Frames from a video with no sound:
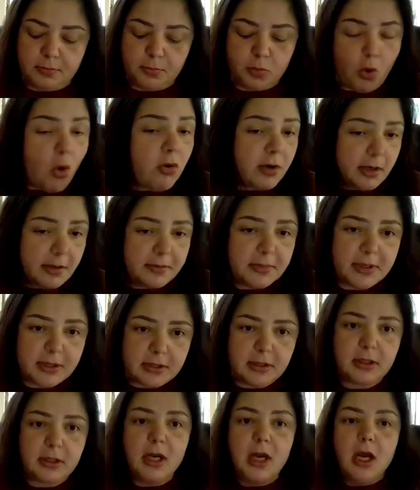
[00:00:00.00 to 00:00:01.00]
programs,
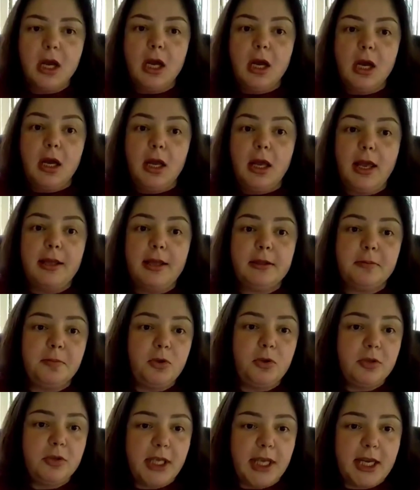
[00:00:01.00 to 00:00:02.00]
and
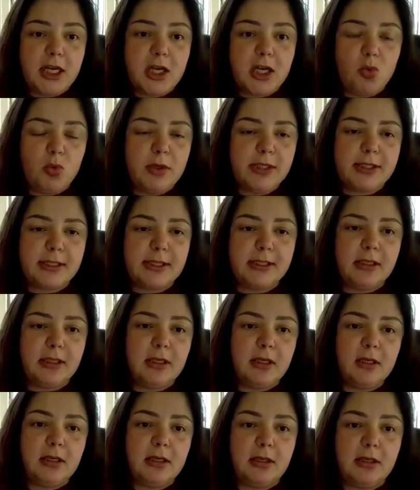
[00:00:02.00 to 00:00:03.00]
Bulgaria was
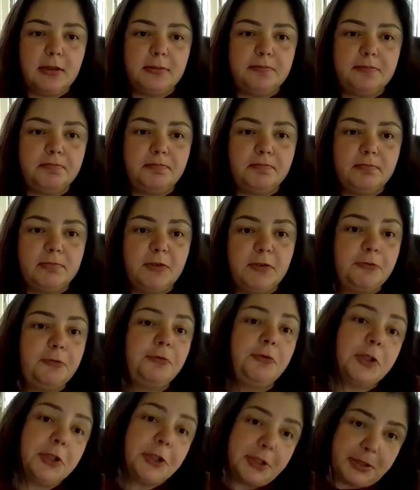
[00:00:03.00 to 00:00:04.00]
the
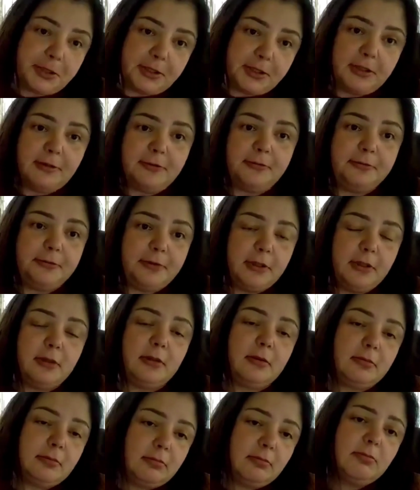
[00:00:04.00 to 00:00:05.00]
first of
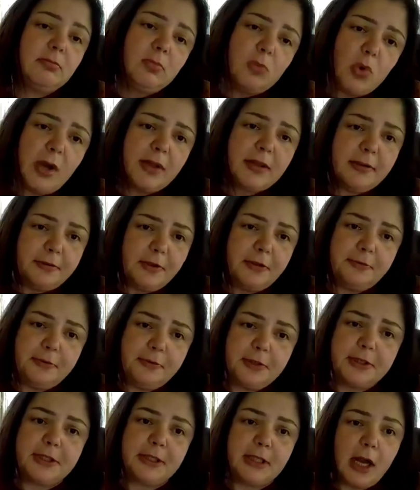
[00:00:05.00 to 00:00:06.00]
one of the
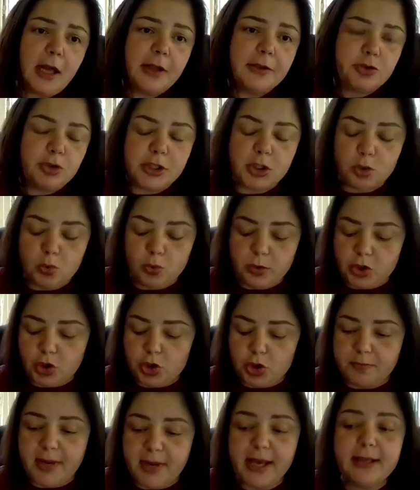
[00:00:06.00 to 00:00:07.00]
first countries
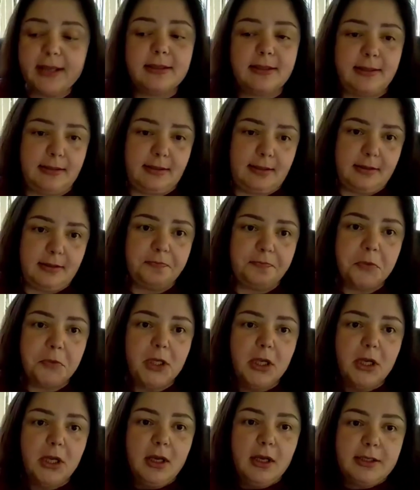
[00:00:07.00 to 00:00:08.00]
which made
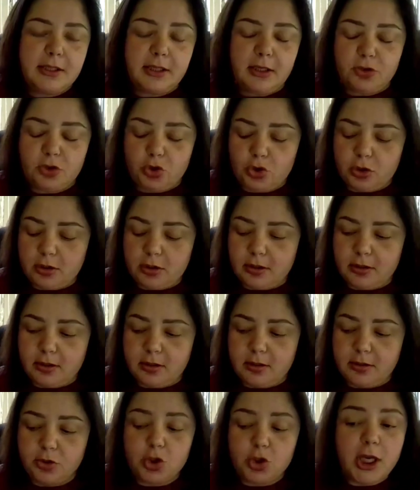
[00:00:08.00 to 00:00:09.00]
such
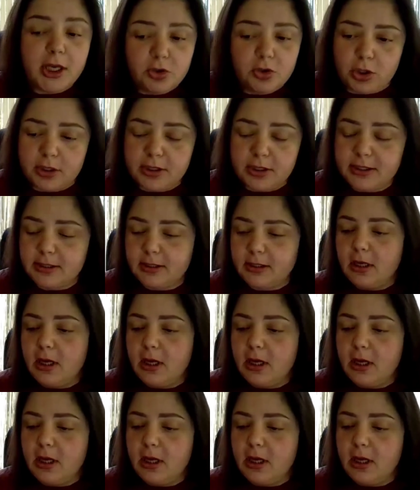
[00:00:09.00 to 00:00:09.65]
changes.